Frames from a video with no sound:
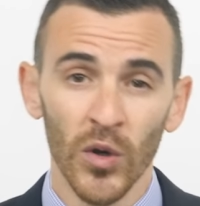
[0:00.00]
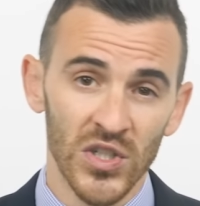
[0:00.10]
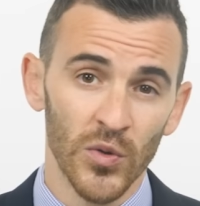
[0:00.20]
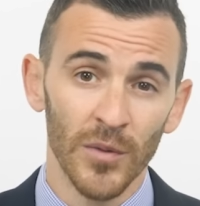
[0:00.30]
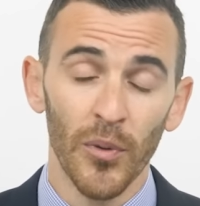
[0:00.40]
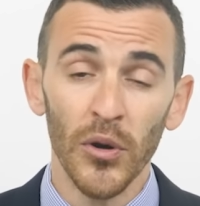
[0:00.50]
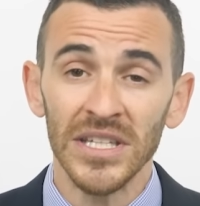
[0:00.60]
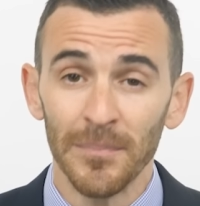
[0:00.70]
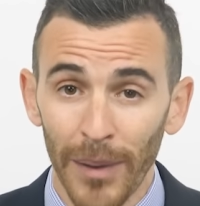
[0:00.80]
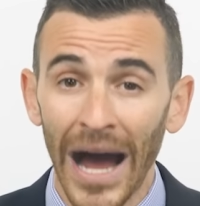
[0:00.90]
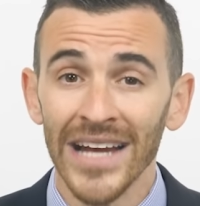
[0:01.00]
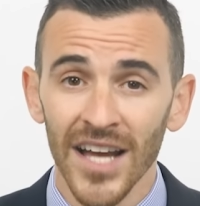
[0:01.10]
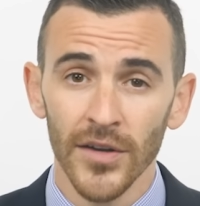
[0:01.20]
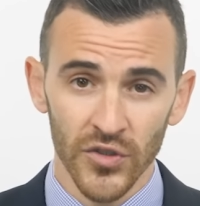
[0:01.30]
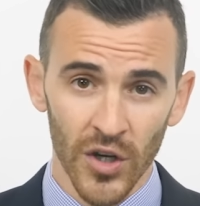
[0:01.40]
ones who were appointed by
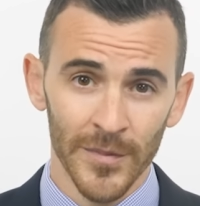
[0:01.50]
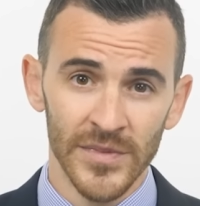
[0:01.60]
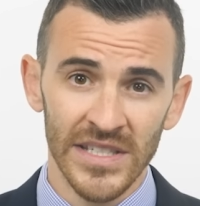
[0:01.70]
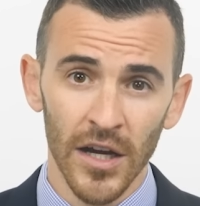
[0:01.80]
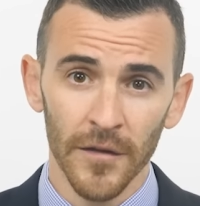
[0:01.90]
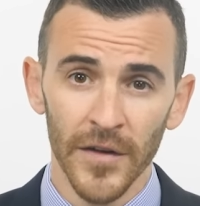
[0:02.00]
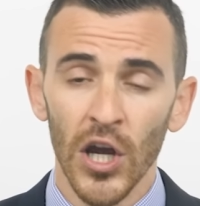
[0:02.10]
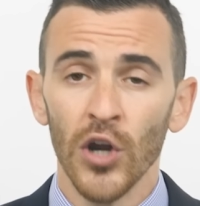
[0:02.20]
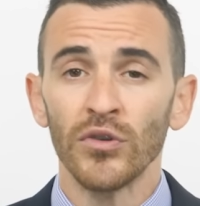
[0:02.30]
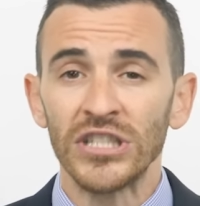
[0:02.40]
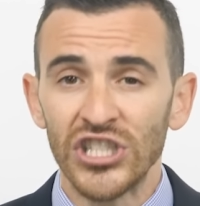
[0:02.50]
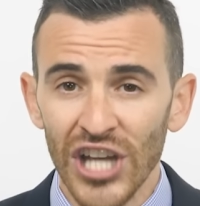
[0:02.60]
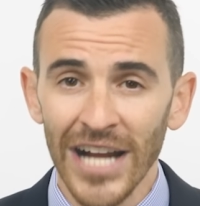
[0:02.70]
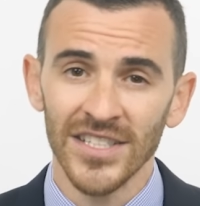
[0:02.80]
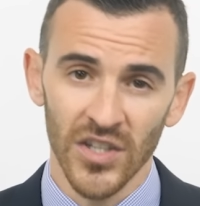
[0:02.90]
Donald Trump himself,
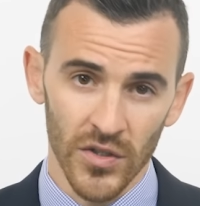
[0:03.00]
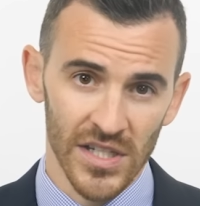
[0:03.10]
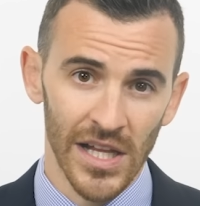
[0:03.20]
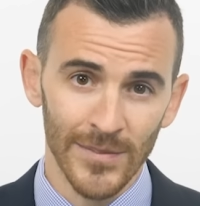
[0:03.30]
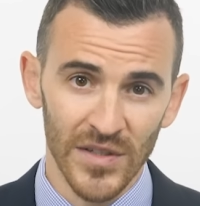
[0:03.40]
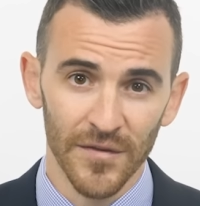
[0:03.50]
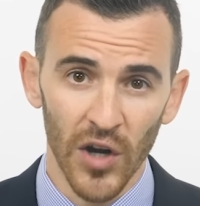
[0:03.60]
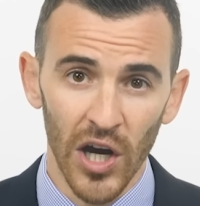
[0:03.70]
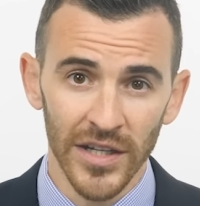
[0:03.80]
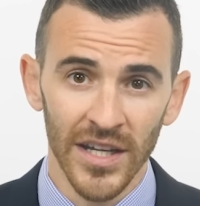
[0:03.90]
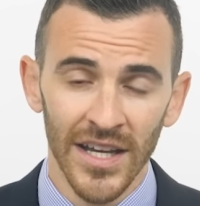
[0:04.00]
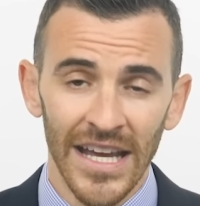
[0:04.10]
rejected those claims of fraud.